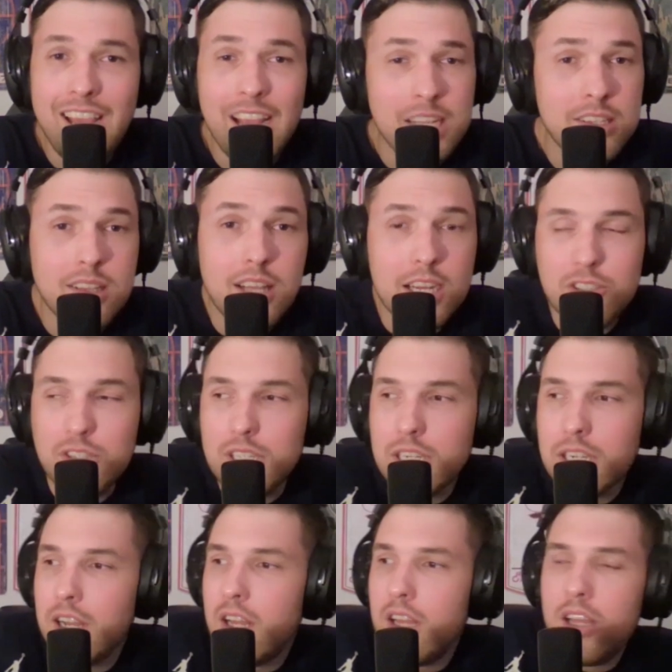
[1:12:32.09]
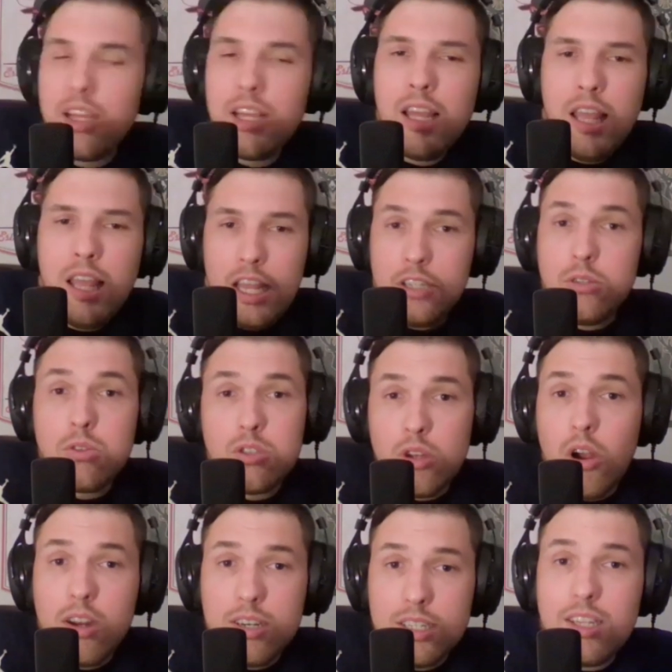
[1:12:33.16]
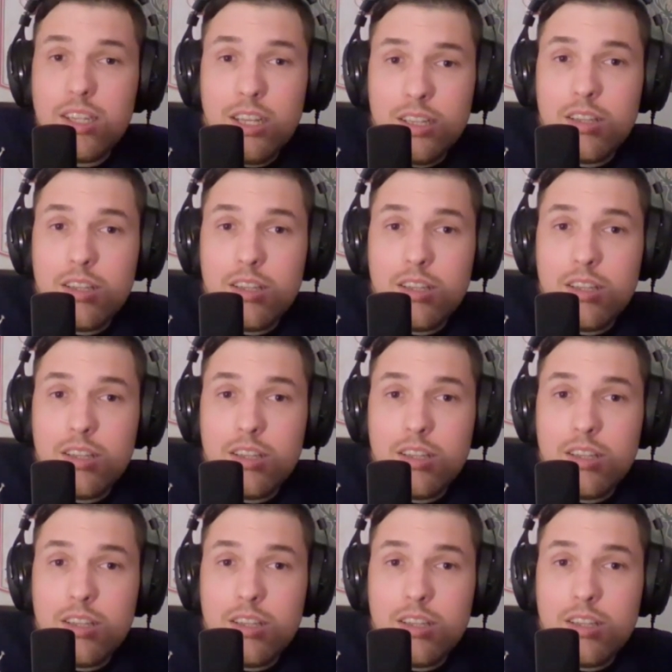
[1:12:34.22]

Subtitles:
it's electric, and you saw it in